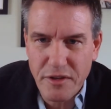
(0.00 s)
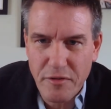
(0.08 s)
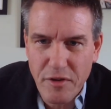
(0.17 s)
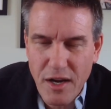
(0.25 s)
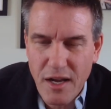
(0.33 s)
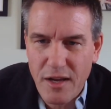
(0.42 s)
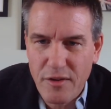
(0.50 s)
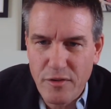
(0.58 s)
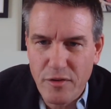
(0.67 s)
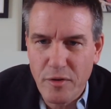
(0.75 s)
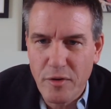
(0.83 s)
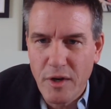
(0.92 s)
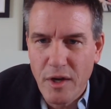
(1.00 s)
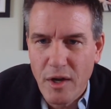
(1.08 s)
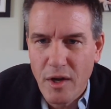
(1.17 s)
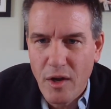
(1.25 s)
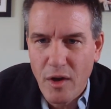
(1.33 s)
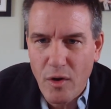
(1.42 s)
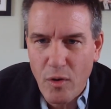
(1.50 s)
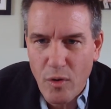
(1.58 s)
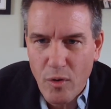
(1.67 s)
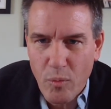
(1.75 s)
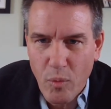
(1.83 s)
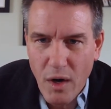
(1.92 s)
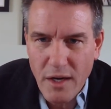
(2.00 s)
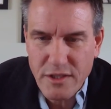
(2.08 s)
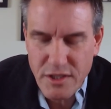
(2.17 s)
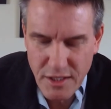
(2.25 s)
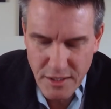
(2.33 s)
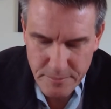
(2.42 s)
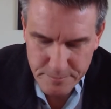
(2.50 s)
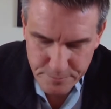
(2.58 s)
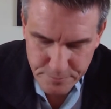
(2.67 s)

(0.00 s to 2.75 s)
around, or watching